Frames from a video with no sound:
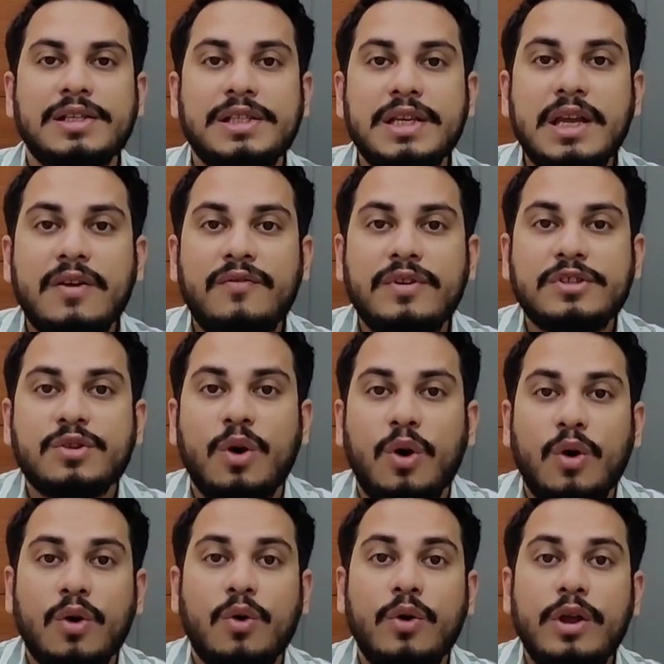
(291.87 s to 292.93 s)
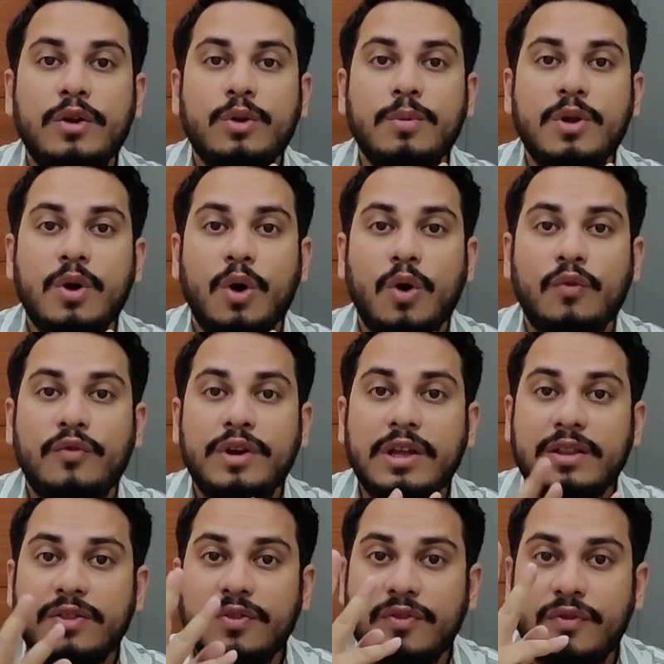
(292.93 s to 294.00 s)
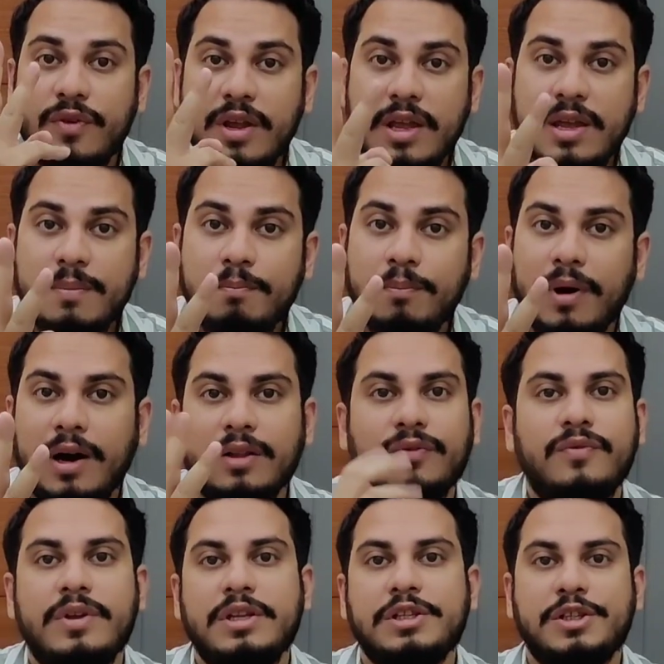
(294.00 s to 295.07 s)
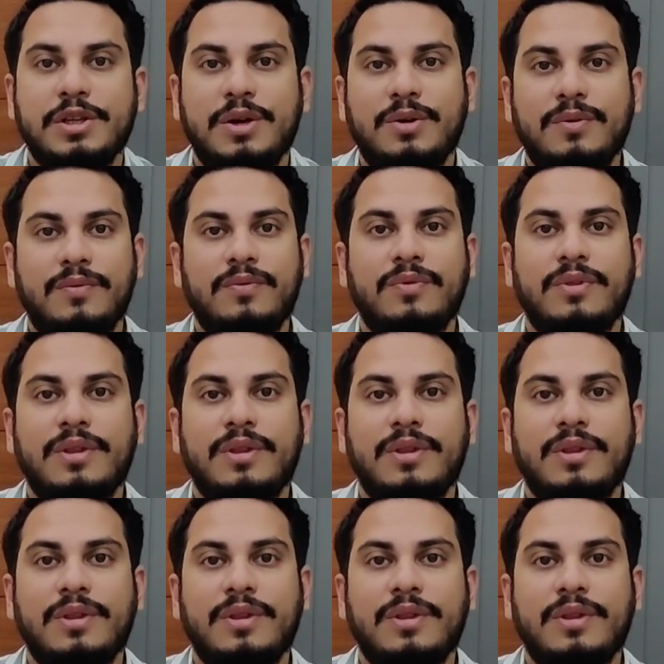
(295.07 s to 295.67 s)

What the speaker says: CFA is going to be offering 3 pathways now.